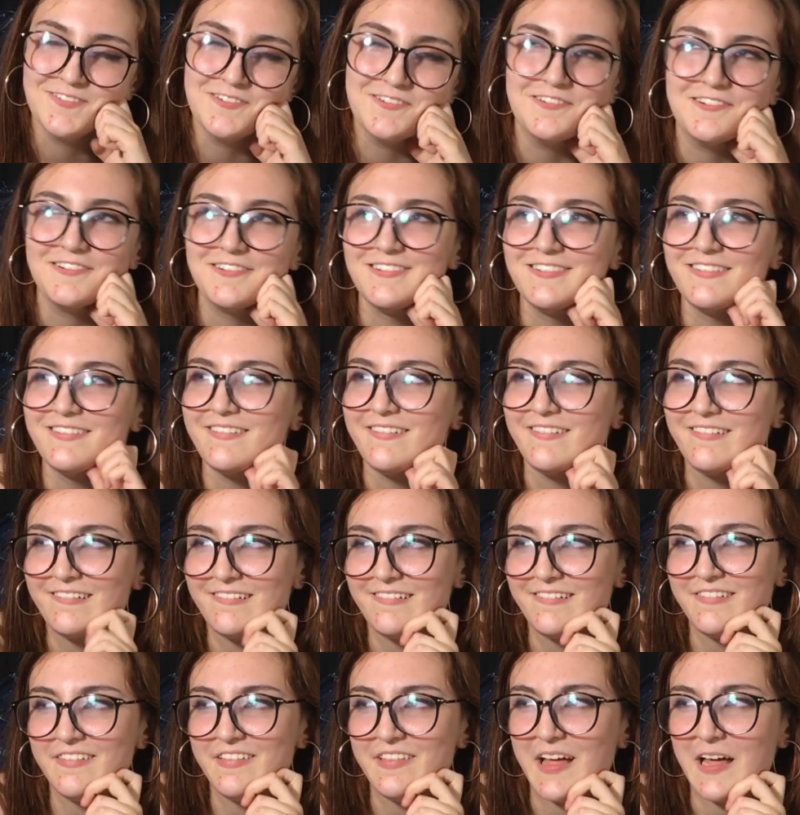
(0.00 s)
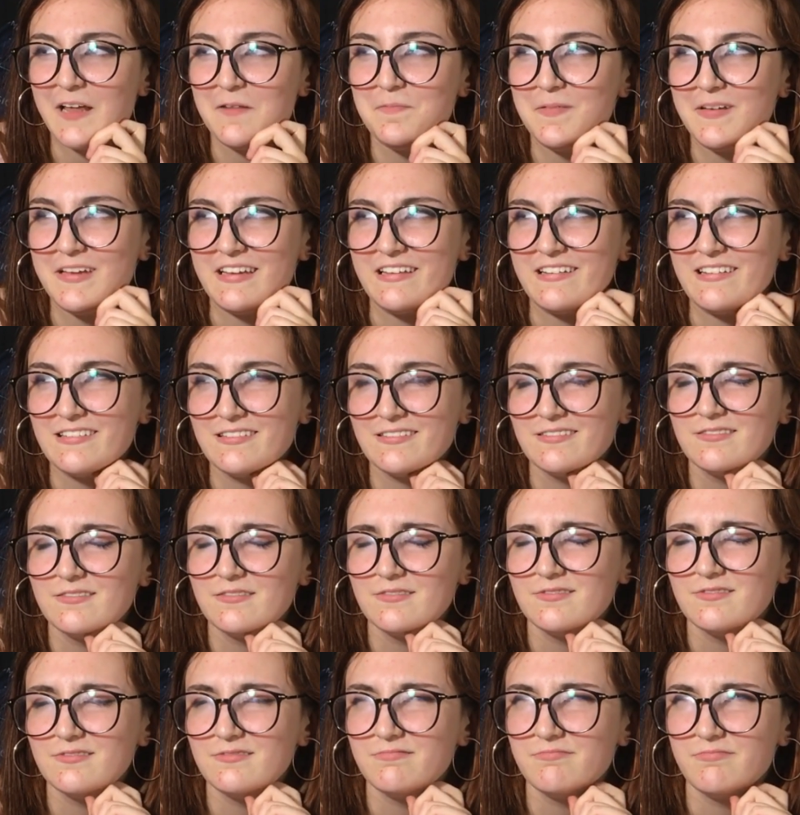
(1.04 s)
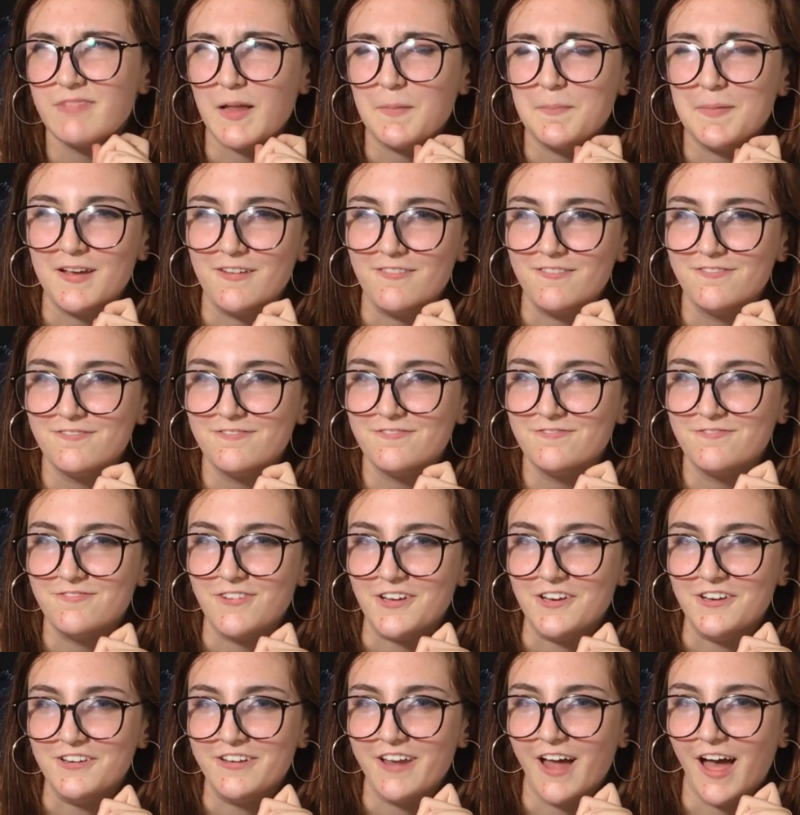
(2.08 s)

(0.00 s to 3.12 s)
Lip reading: Ooh, that'd be a fun